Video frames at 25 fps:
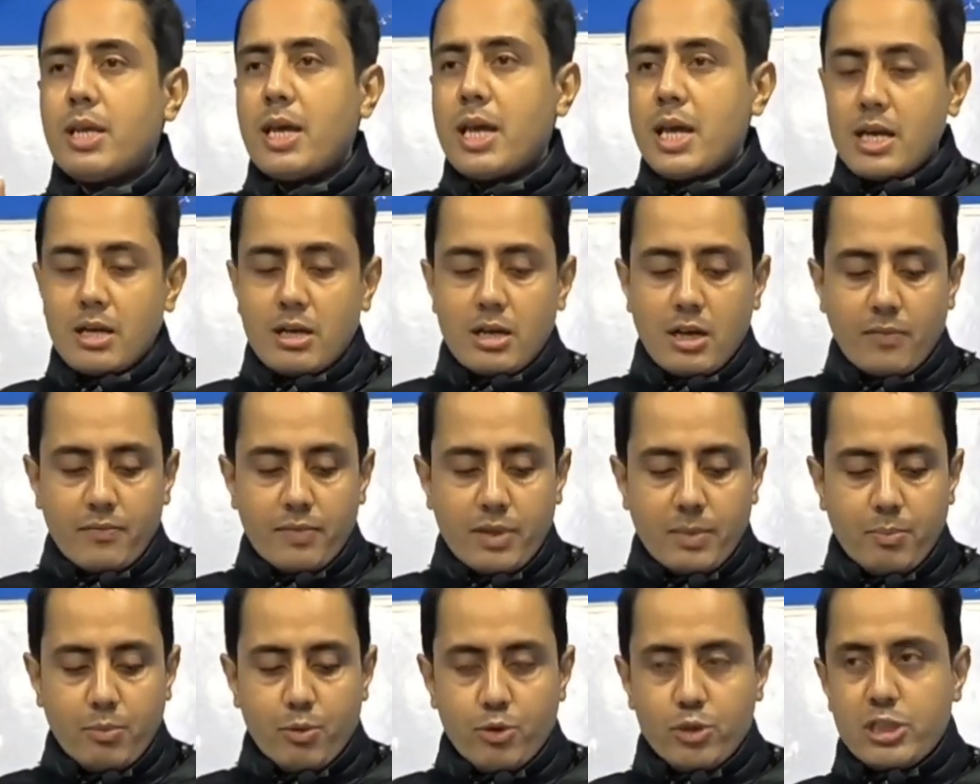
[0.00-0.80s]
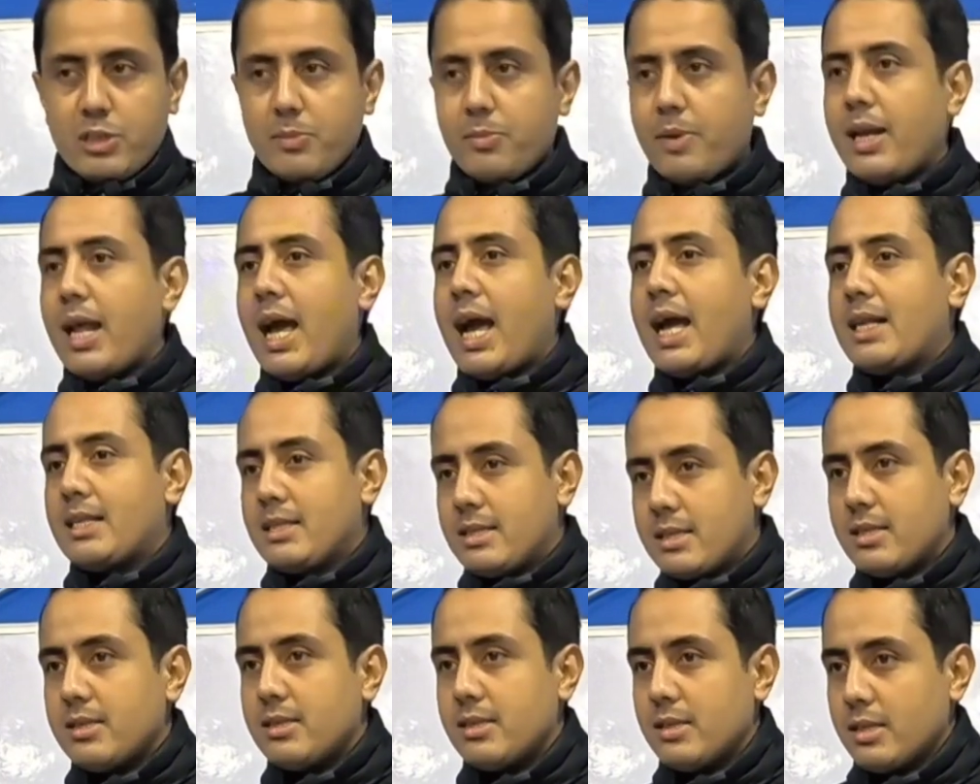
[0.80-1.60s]
think of the possible
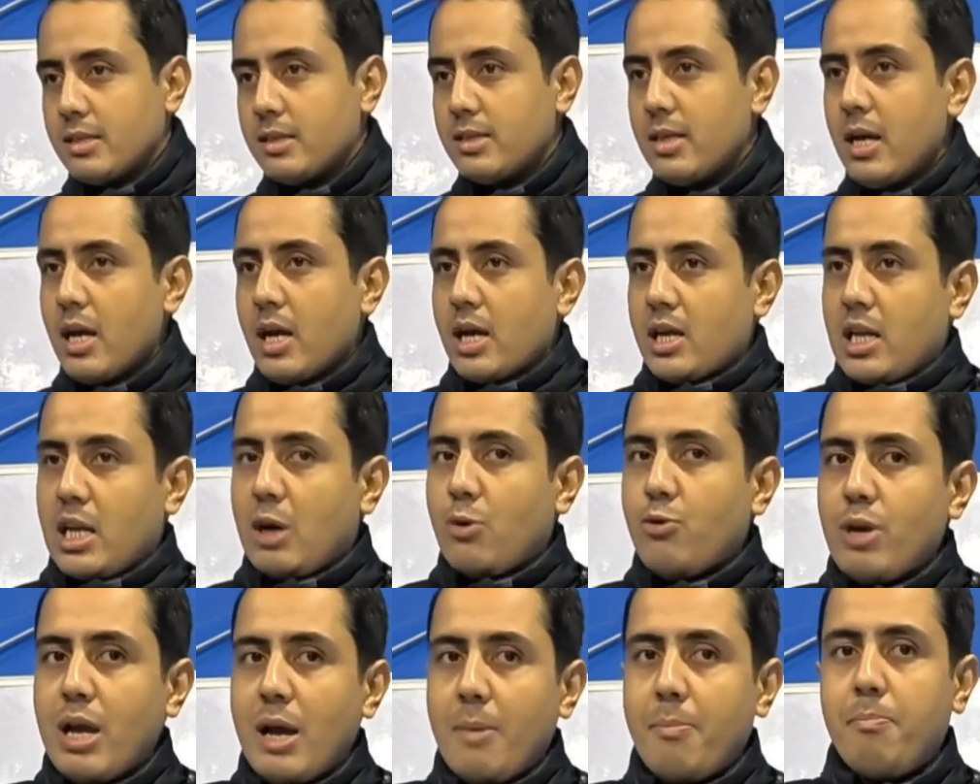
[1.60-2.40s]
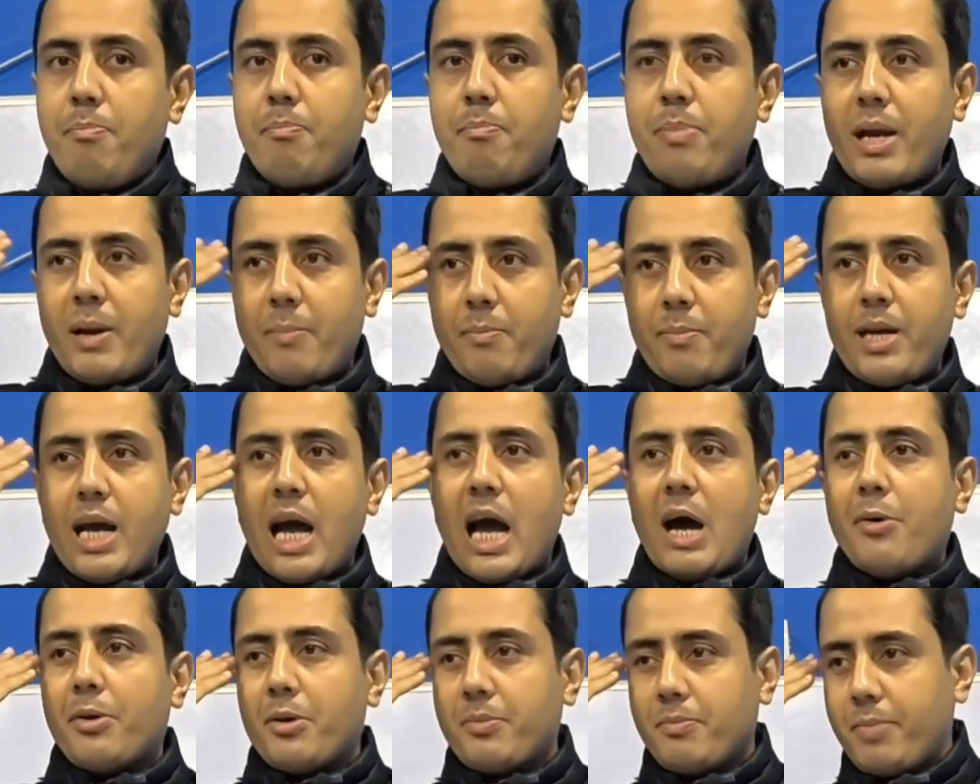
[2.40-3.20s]
answers is, now we have prepped
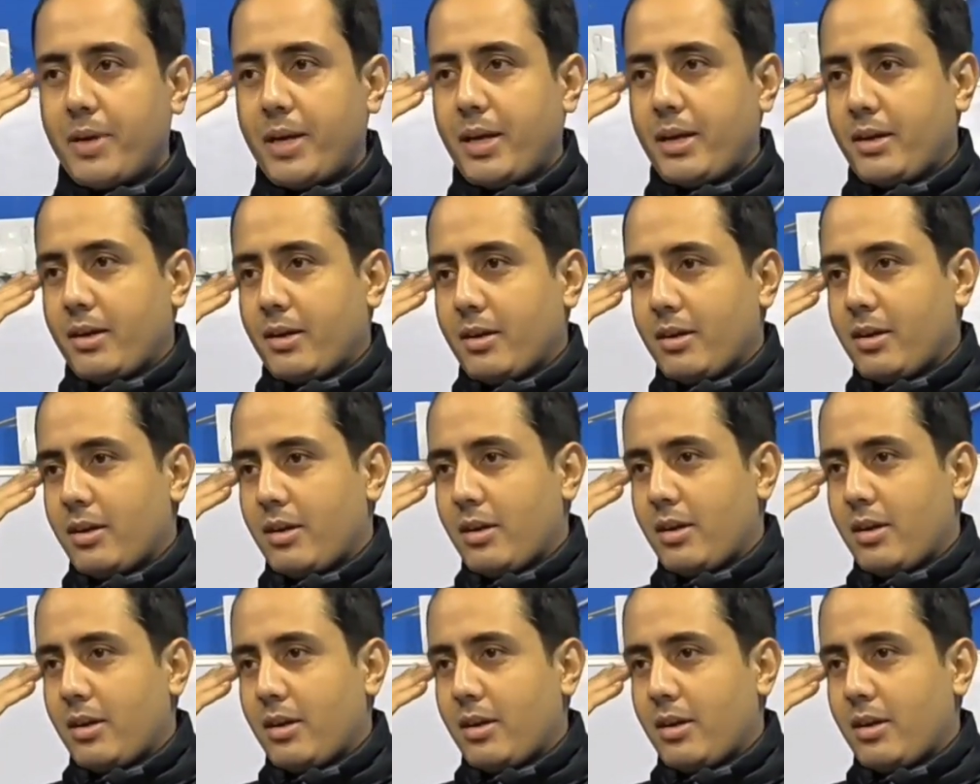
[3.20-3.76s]
our brain,